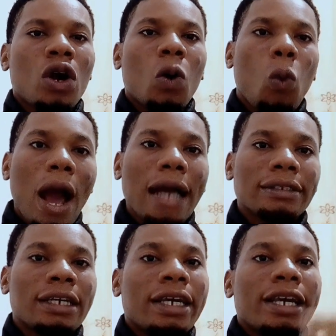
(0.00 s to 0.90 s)
One,
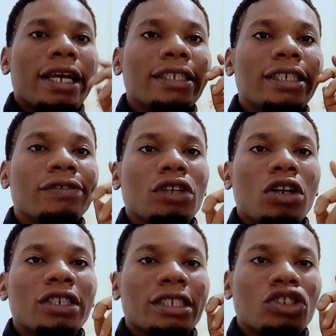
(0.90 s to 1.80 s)
it gives
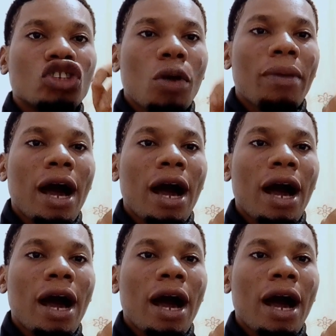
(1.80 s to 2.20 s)
us the number